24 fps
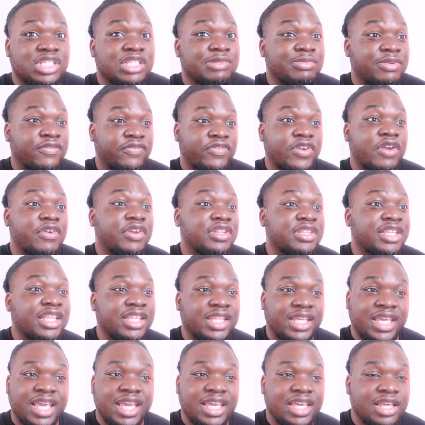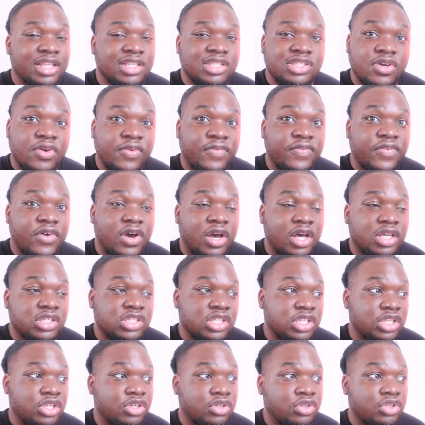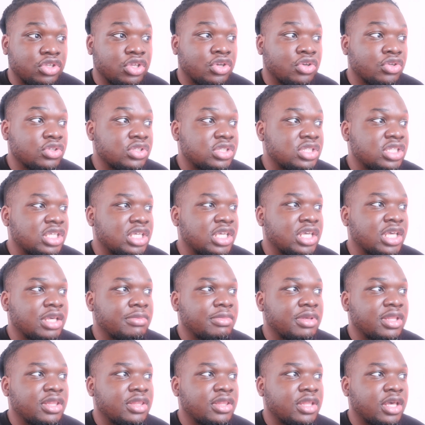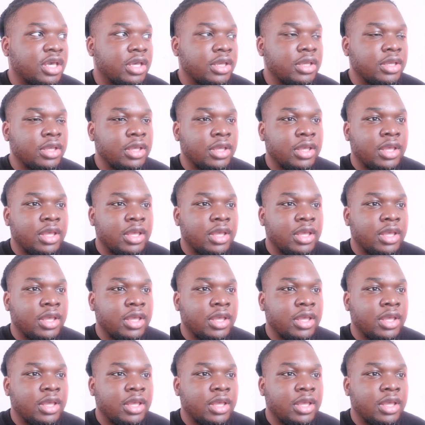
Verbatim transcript: He's been very dedicated so far, so you could see him in there.